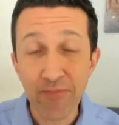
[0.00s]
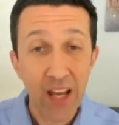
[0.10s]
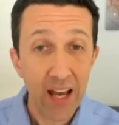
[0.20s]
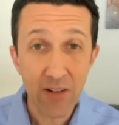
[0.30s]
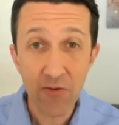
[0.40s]

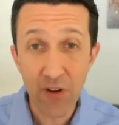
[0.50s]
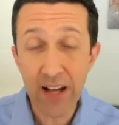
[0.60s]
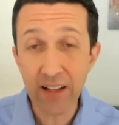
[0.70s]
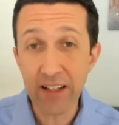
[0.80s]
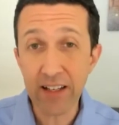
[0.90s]
And then
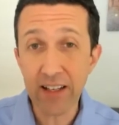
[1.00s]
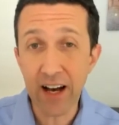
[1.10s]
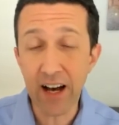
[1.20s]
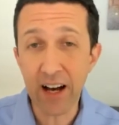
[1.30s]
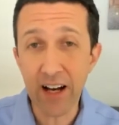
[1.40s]
finally,
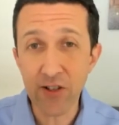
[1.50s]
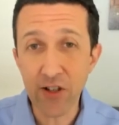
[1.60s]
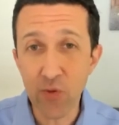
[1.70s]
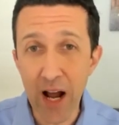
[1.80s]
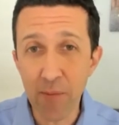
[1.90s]
I'll
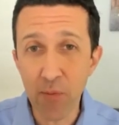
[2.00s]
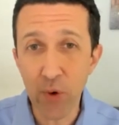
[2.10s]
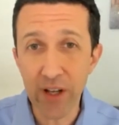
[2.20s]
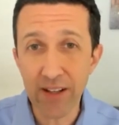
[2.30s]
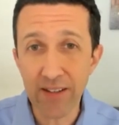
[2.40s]
just wrap
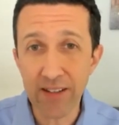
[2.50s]
with